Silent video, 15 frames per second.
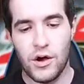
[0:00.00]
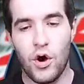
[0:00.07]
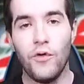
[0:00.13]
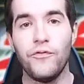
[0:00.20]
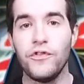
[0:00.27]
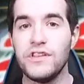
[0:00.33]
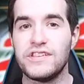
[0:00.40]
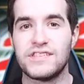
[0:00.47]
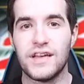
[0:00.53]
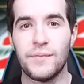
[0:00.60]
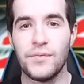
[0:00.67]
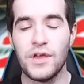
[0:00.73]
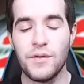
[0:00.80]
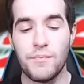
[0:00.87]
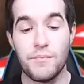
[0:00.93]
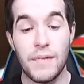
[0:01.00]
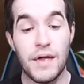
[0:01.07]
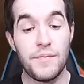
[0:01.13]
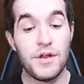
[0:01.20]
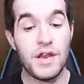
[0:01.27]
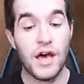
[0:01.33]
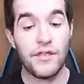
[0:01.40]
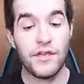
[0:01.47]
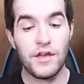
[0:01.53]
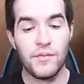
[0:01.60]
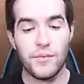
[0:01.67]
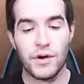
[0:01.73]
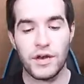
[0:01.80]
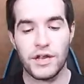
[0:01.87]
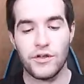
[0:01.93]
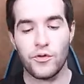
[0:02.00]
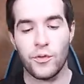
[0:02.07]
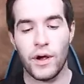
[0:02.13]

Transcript: Hopefully something, maybe nothing, but either